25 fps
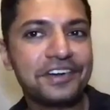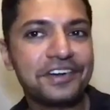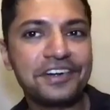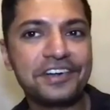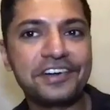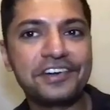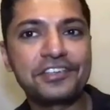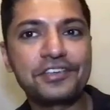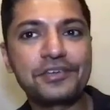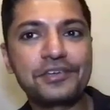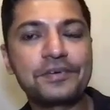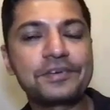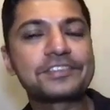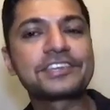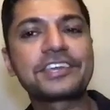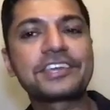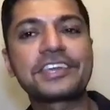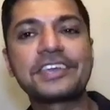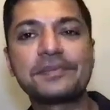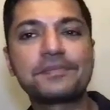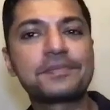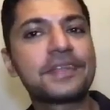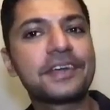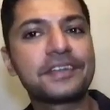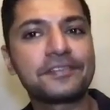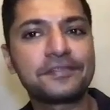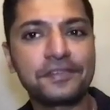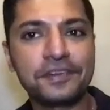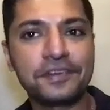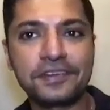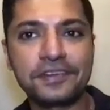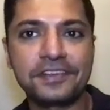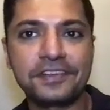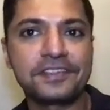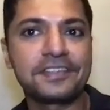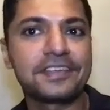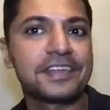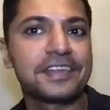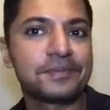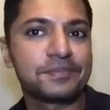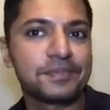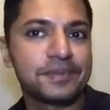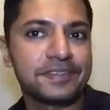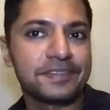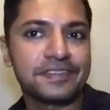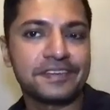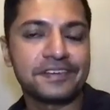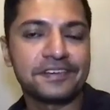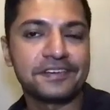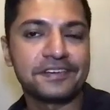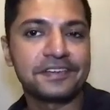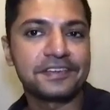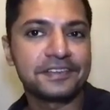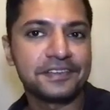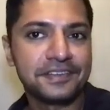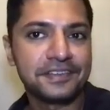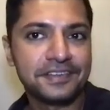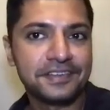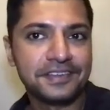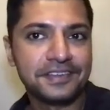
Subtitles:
or do you want to keep that for another episode?